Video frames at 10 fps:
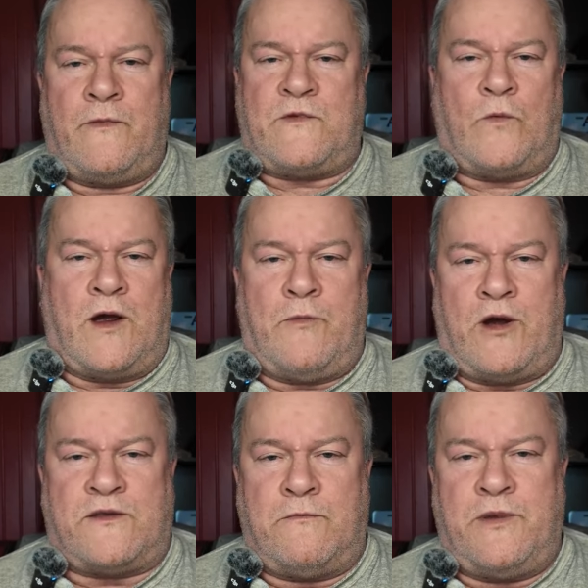that's why I
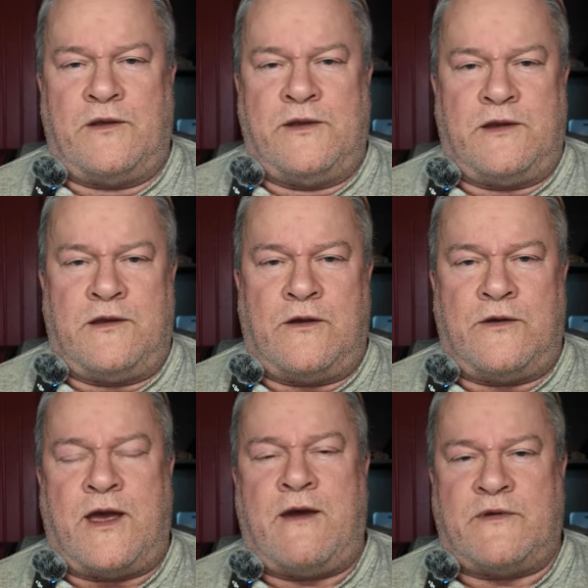bought the building, you
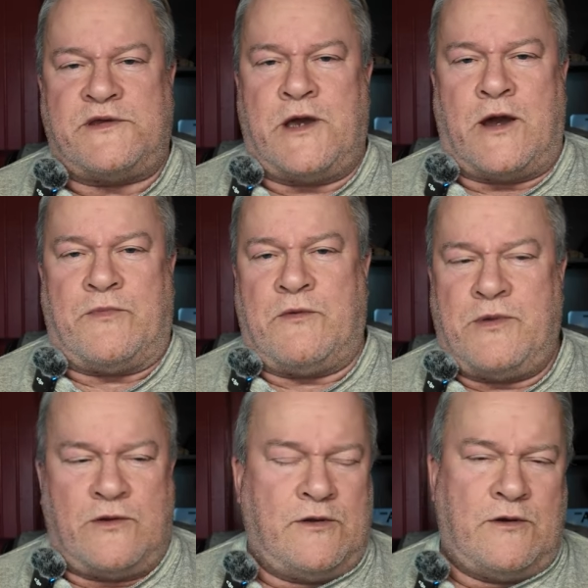know, to have a shop to
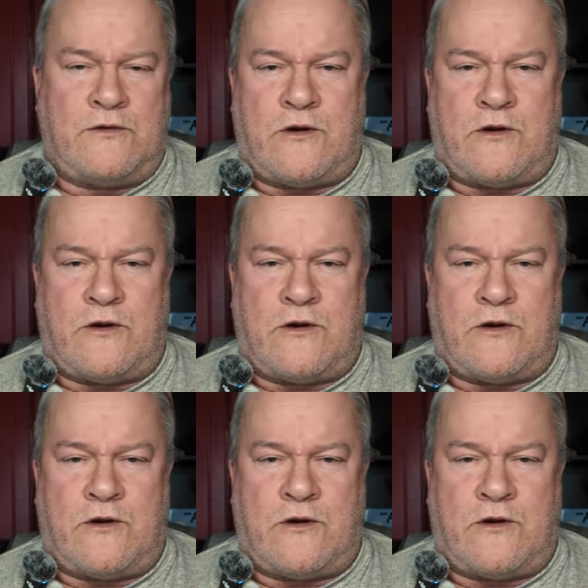build little